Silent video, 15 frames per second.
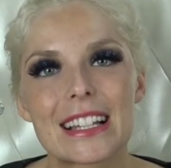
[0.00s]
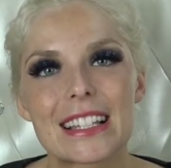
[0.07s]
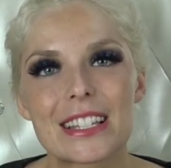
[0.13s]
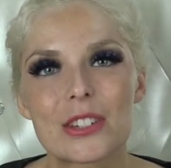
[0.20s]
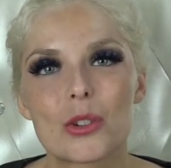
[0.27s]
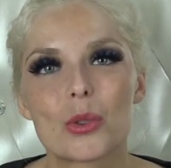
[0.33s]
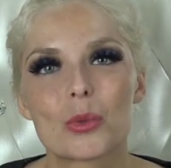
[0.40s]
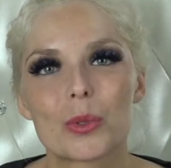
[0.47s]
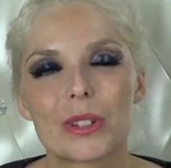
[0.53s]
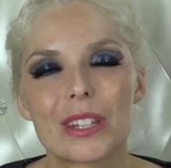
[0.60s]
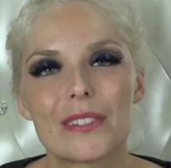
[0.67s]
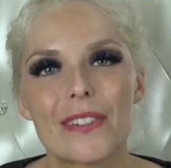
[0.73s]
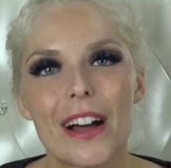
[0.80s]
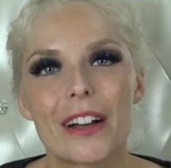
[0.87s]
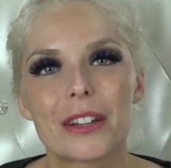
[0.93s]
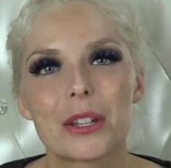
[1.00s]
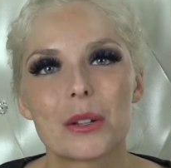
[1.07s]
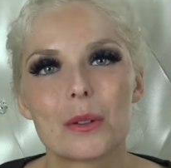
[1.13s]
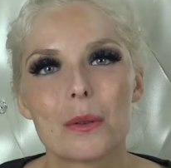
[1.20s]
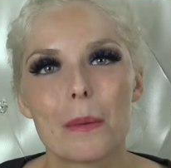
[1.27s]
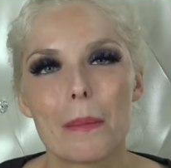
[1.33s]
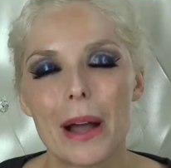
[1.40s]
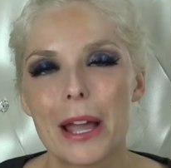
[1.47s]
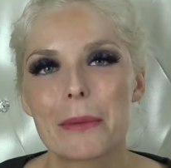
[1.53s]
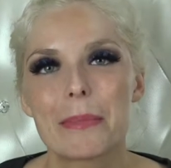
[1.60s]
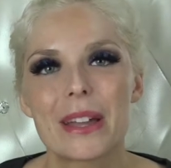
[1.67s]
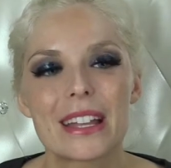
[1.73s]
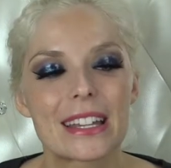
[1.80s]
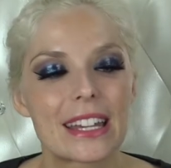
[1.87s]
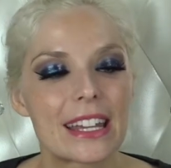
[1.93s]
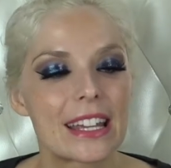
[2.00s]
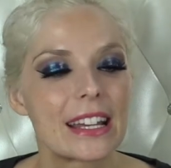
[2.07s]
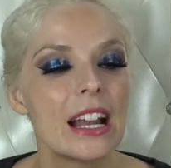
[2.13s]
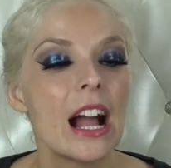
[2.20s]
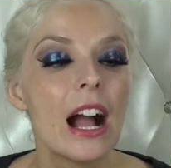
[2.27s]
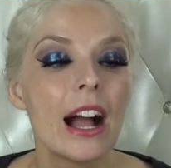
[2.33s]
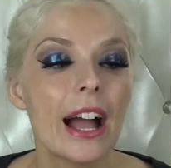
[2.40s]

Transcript: still really value my opinion,